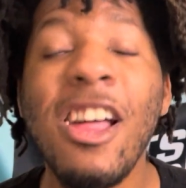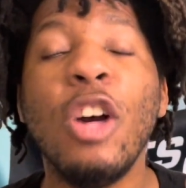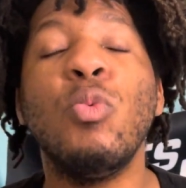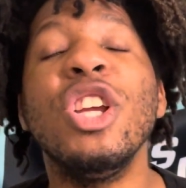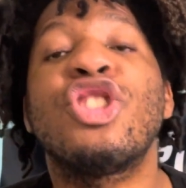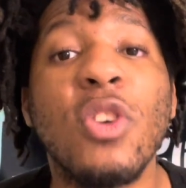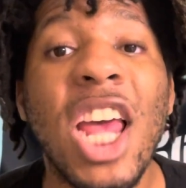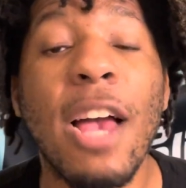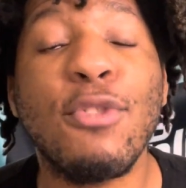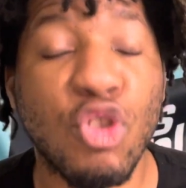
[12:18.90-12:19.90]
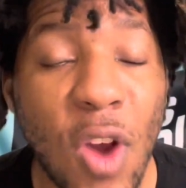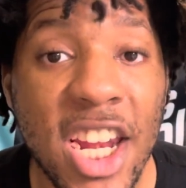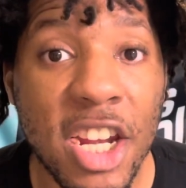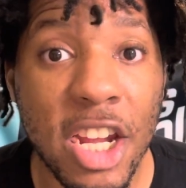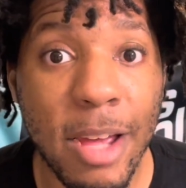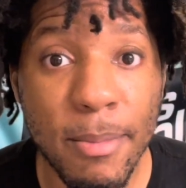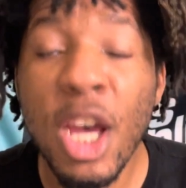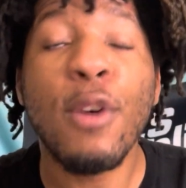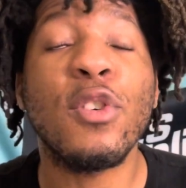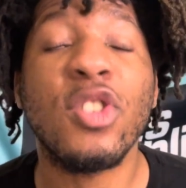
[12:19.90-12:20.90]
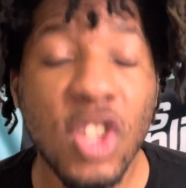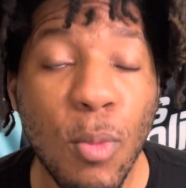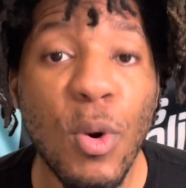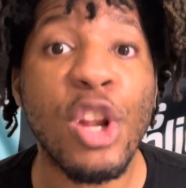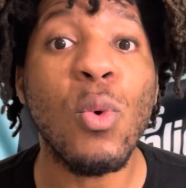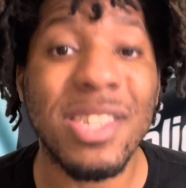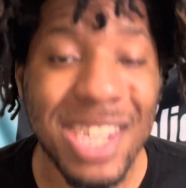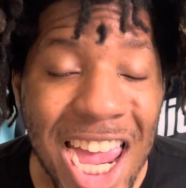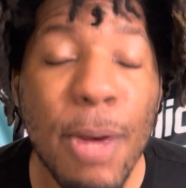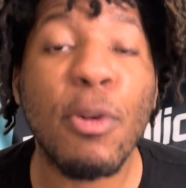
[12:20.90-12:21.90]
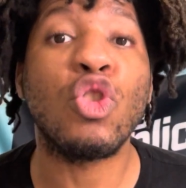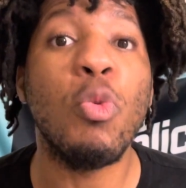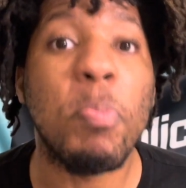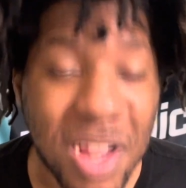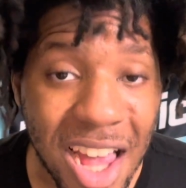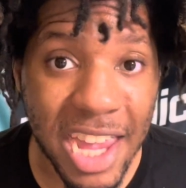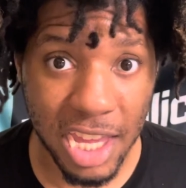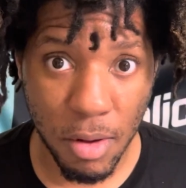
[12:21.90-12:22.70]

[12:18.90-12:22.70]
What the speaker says: We should have traded him for someone who is able to play.